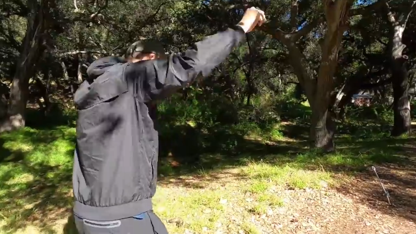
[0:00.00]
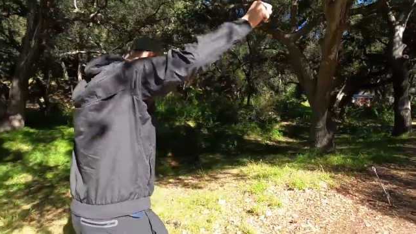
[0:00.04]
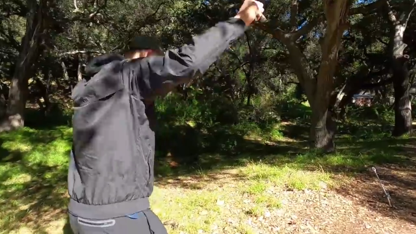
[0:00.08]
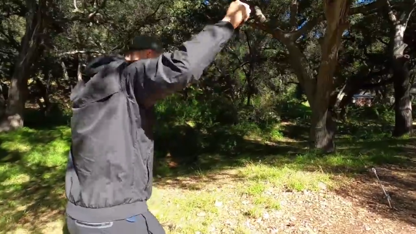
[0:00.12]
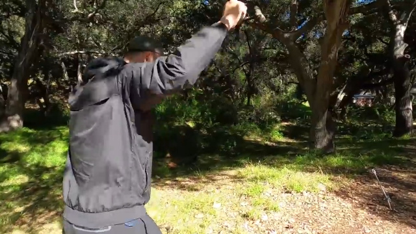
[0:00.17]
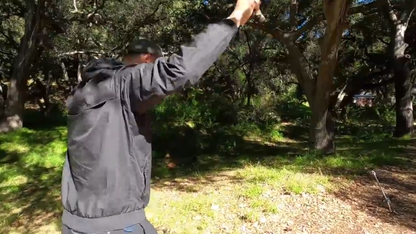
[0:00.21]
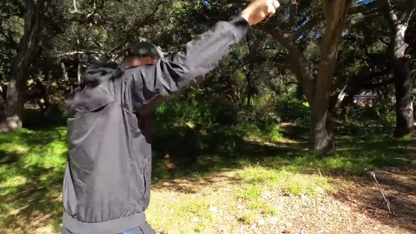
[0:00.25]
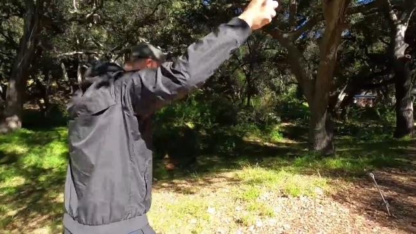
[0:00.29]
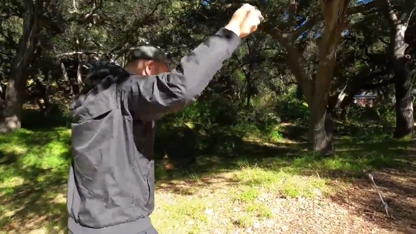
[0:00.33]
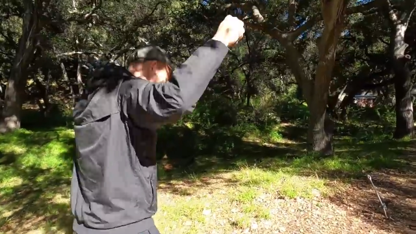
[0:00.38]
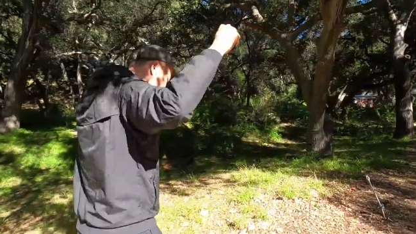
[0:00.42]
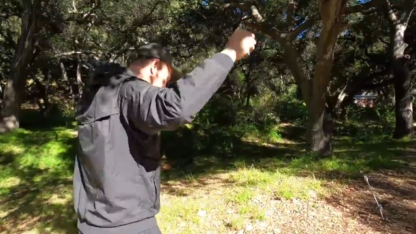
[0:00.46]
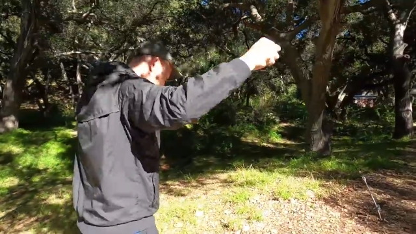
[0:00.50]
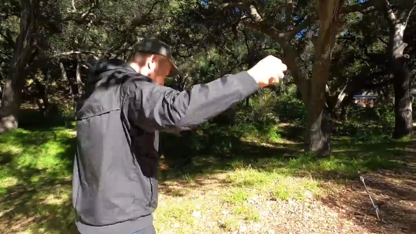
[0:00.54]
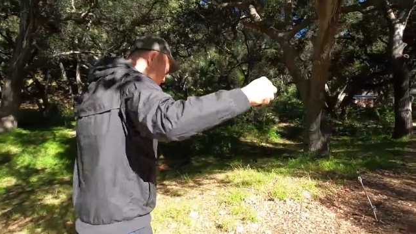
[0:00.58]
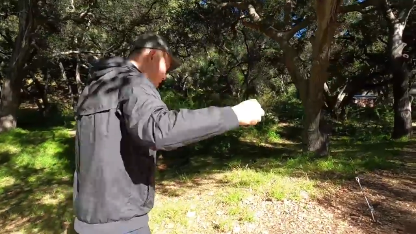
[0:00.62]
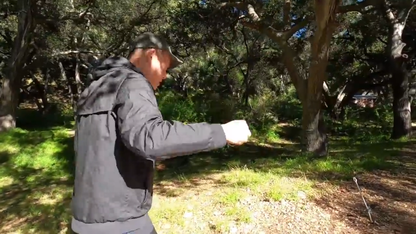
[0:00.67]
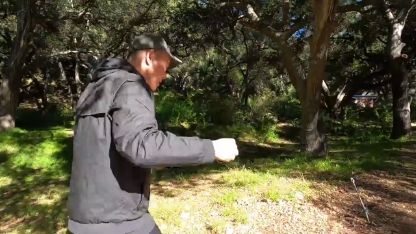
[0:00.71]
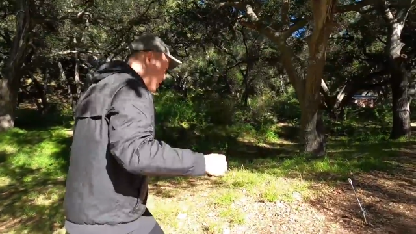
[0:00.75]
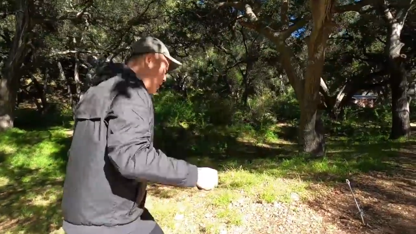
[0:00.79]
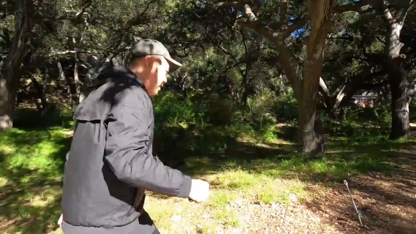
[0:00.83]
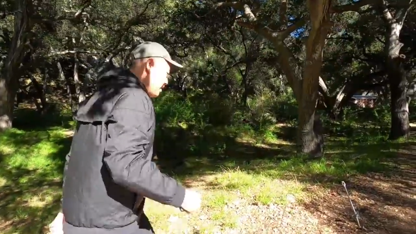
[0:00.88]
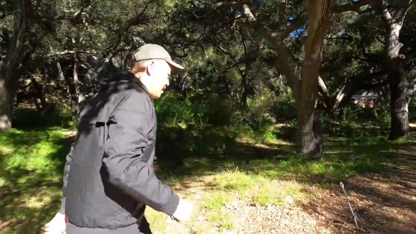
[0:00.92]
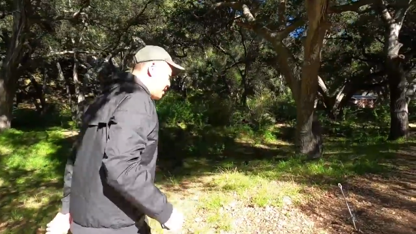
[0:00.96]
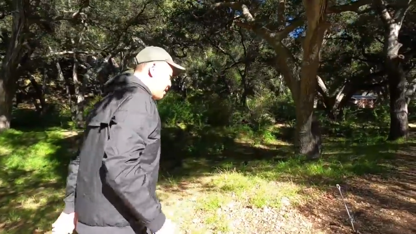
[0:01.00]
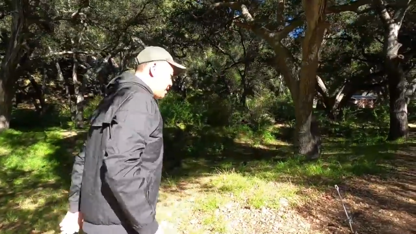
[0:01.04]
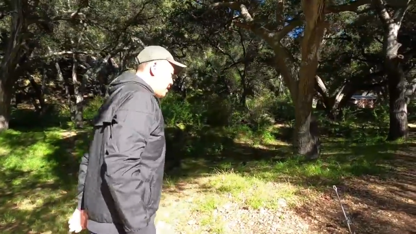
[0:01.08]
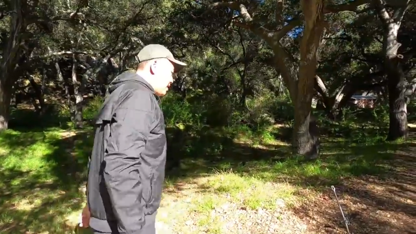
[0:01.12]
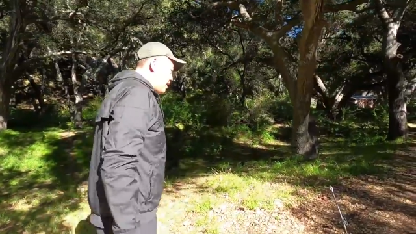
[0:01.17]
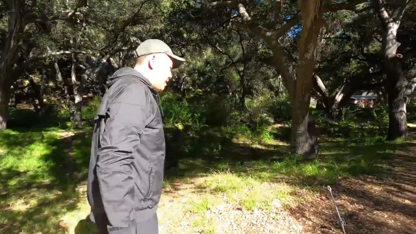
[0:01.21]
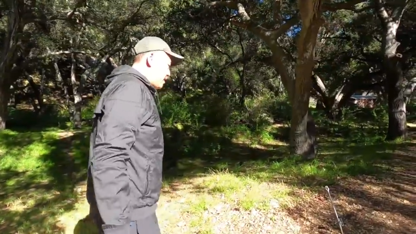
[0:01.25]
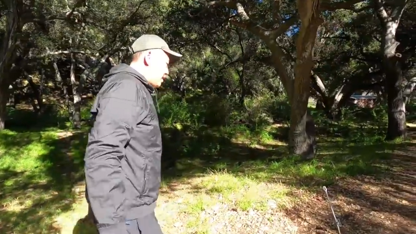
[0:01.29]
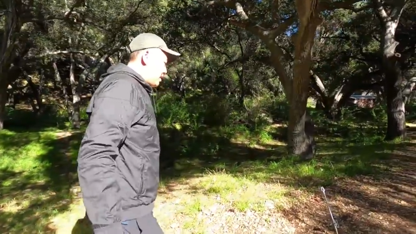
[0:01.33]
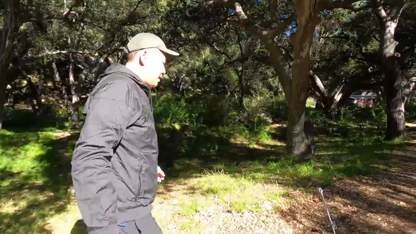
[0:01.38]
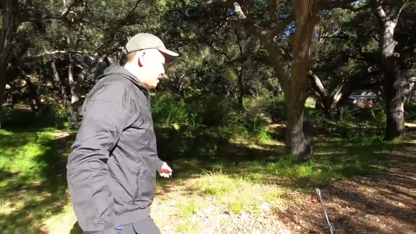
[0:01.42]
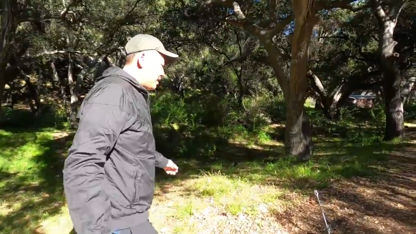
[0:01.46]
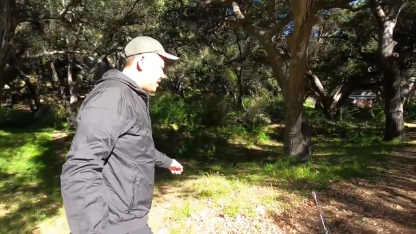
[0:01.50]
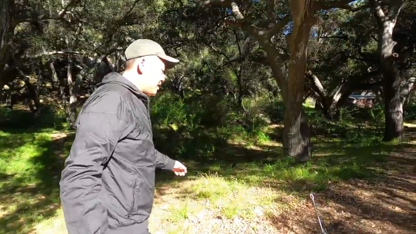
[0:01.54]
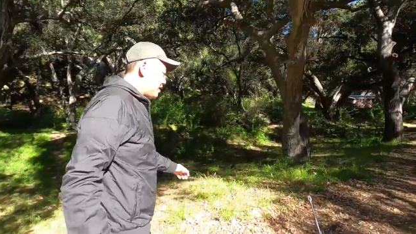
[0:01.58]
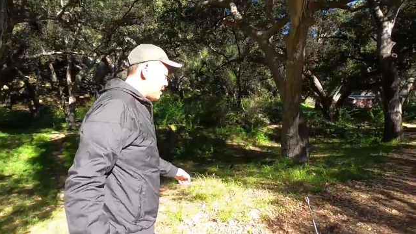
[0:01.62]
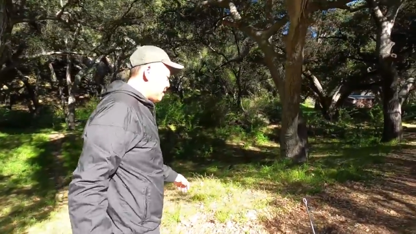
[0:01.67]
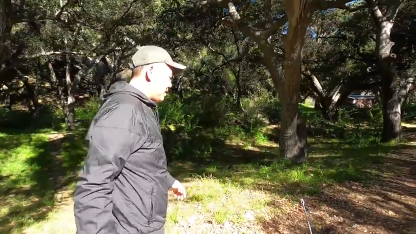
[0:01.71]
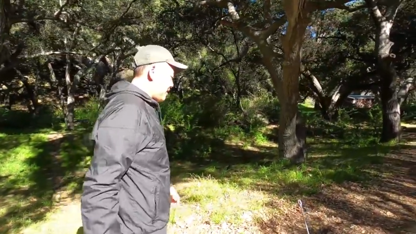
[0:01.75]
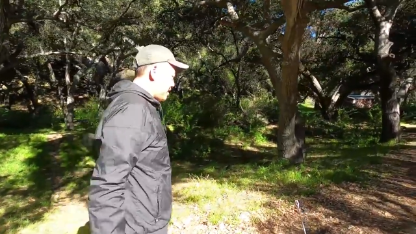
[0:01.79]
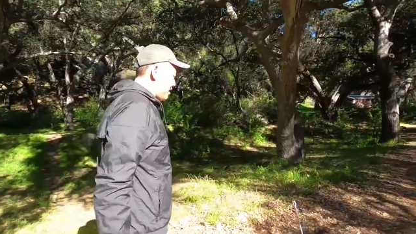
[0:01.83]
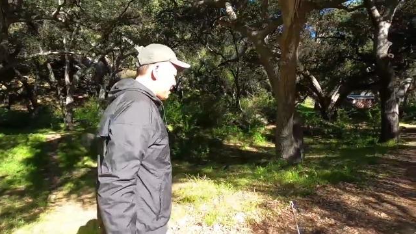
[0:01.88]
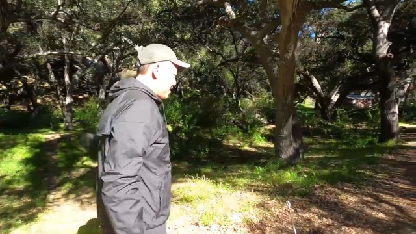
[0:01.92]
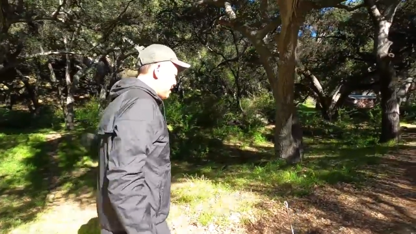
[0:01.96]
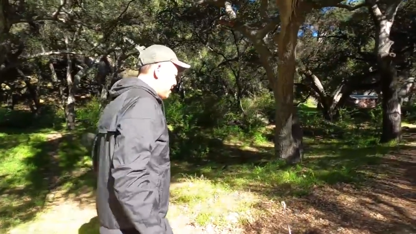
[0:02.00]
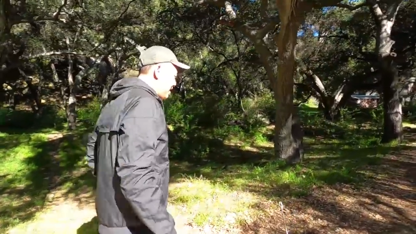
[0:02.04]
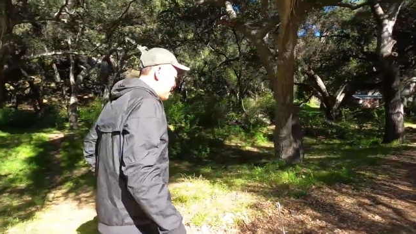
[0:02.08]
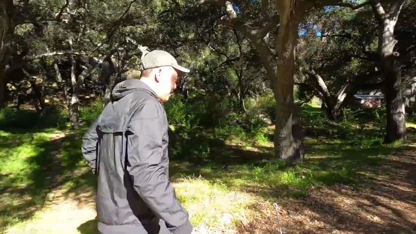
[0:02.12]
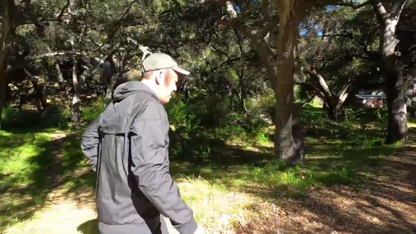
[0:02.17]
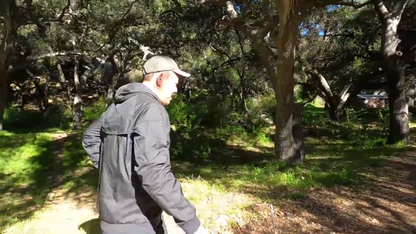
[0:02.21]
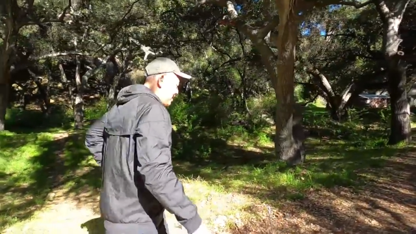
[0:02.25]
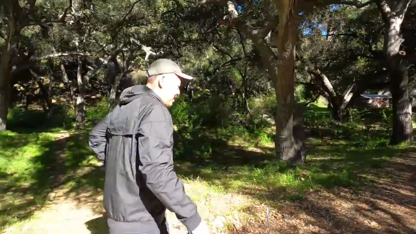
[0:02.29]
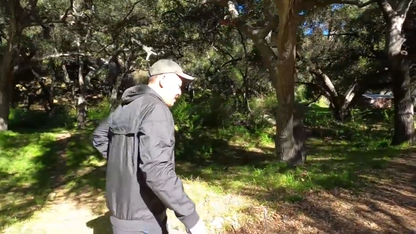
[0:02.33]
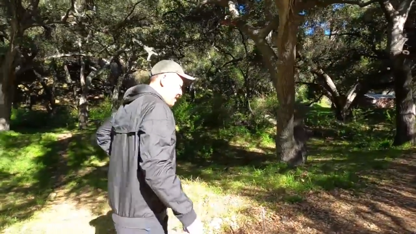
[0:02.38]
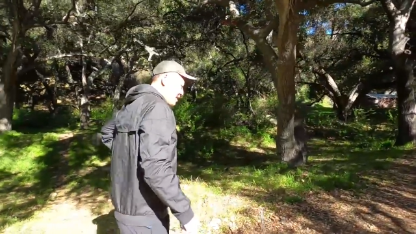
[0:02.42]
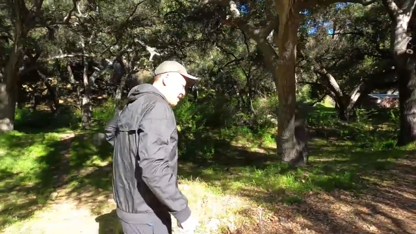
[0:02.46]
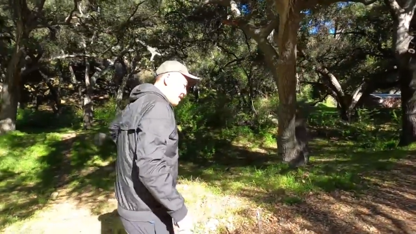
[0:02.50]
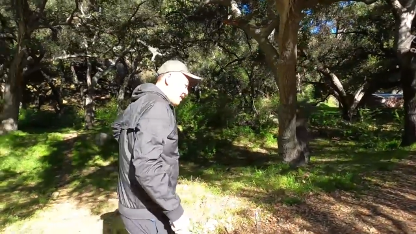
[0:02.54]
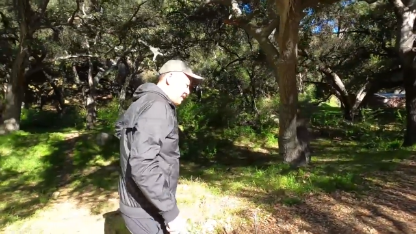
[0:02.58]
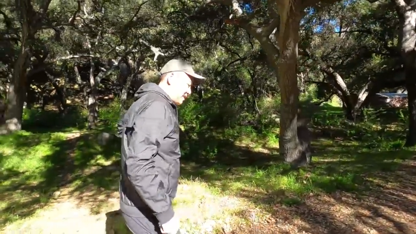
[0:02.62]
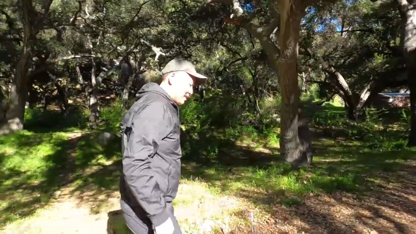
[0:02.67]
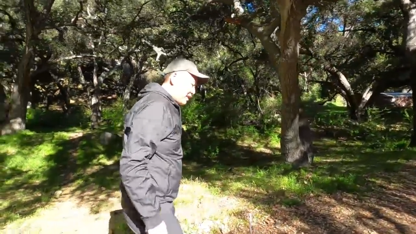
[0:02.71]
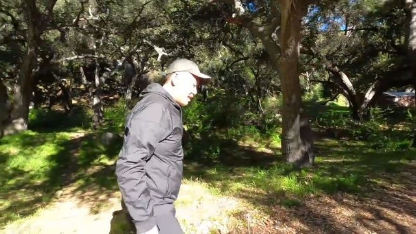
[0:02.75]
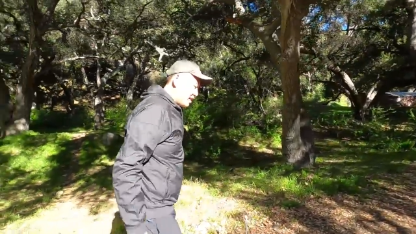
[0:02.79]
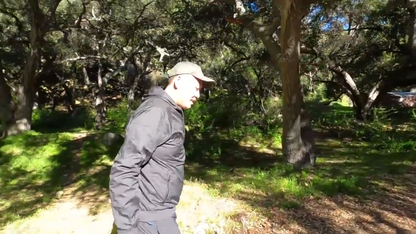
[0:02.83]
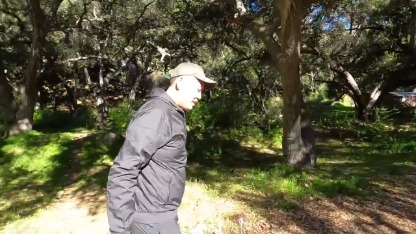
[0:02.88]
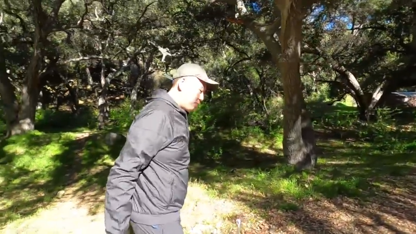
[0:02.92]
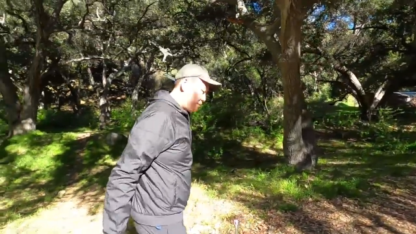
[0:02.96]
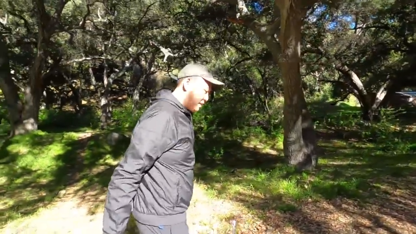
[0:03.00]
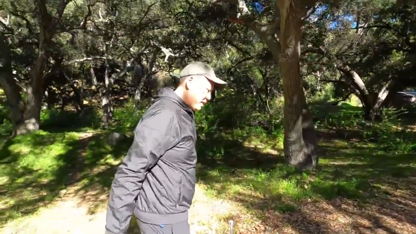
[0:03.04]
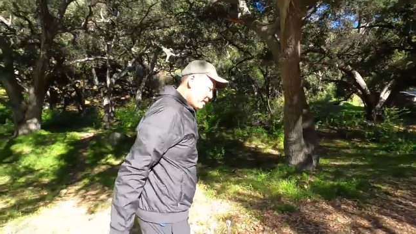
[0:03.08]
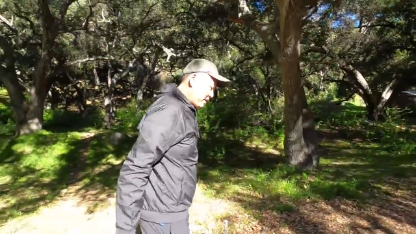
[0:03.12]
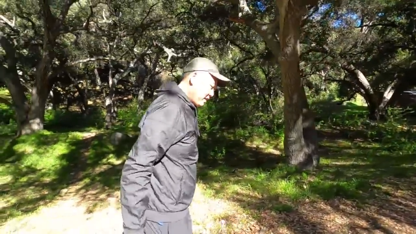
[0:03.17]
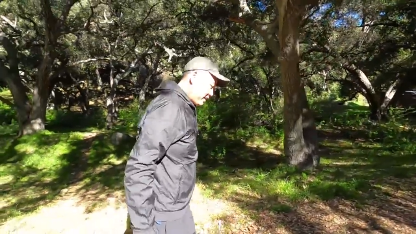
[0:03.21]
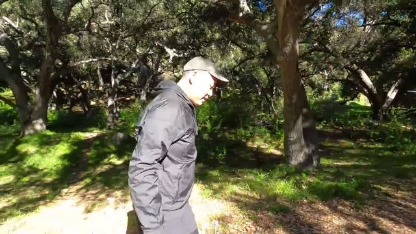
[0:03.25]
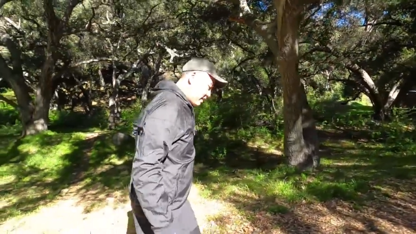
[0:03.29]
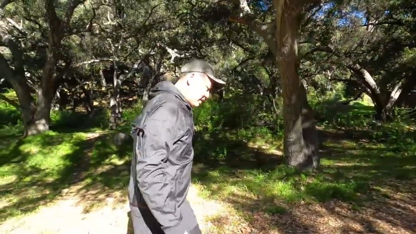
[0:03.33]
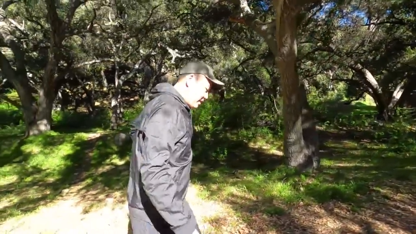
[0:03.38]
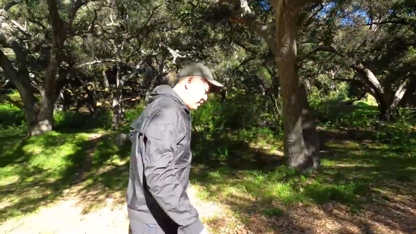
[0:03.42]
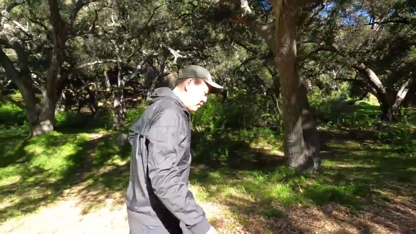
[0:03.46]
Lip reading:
[unreadable: no face in view]